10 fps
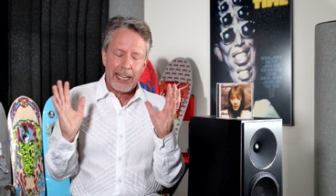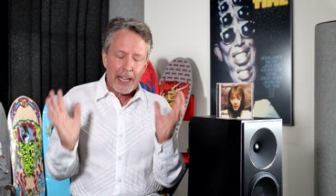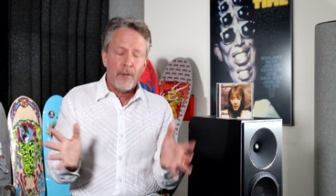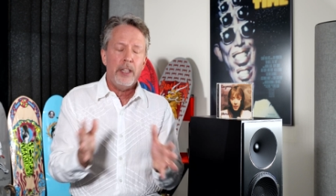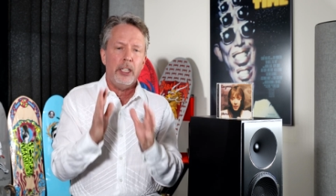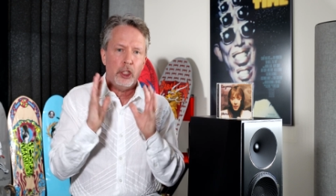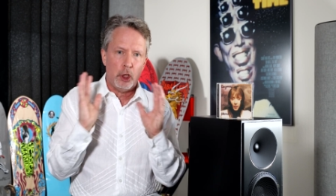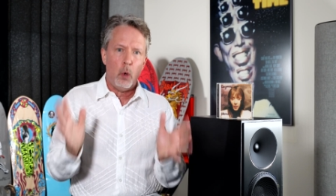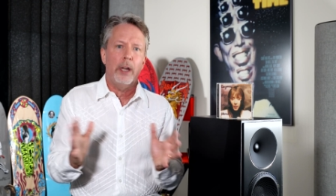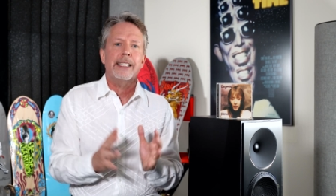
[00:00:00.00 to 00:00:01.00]
Given the
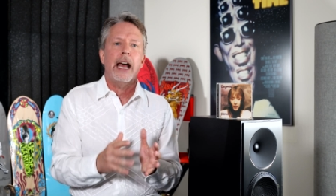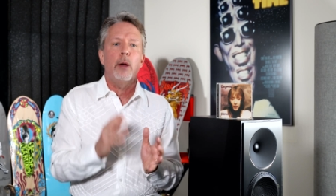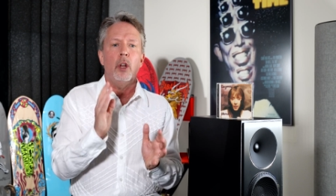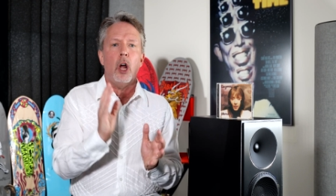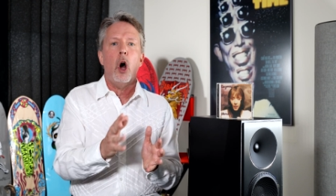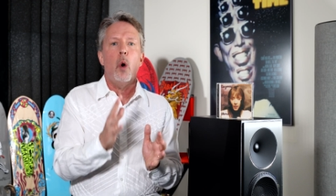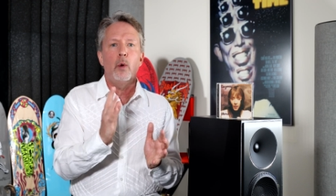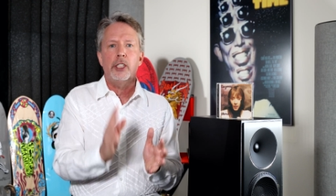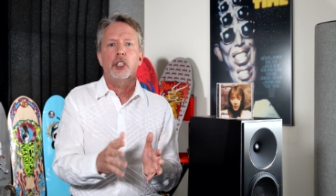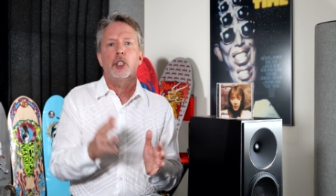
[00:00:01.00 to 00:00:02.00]
choice, I will
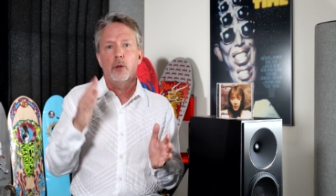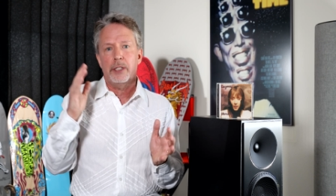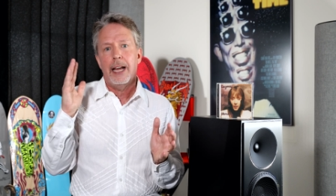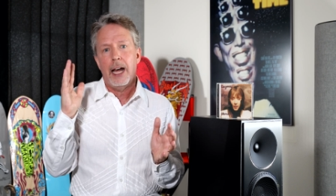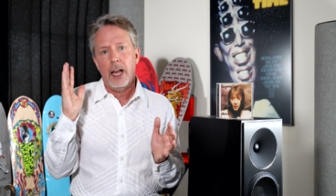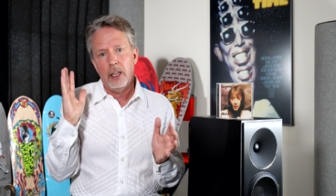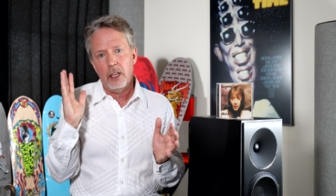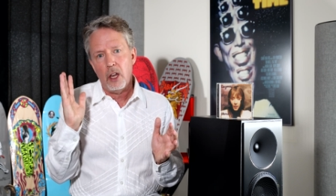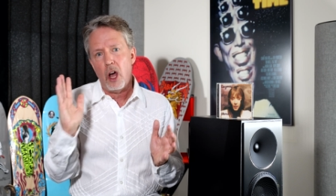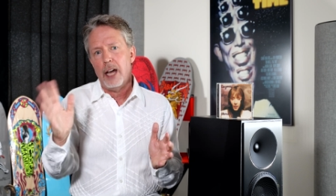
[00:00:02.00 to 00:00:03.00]
always choose a
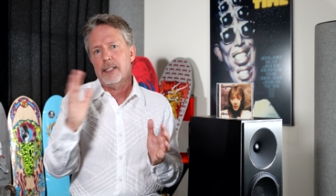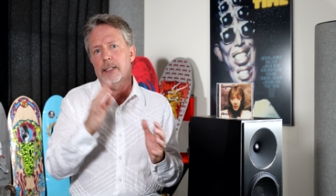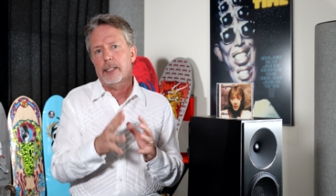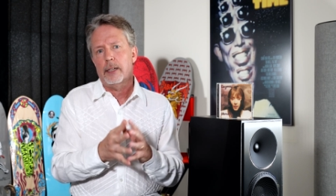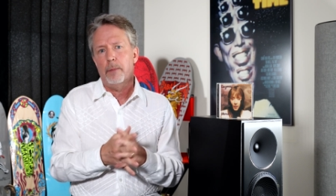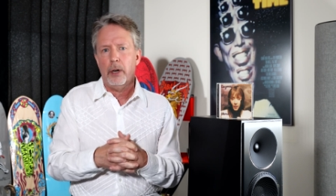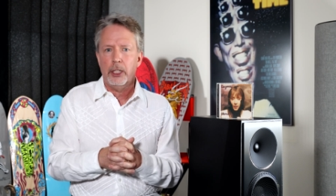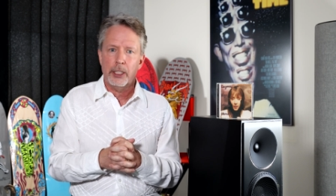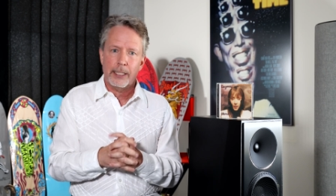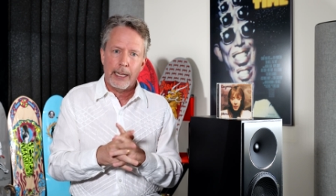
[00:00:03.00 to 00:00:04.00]
lossless
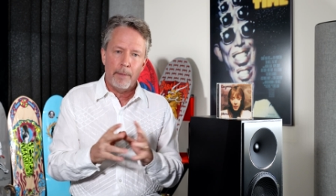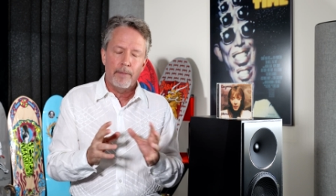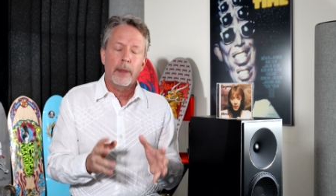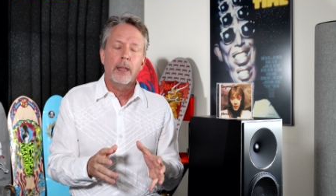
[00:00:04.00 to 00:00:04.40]
compression scheme.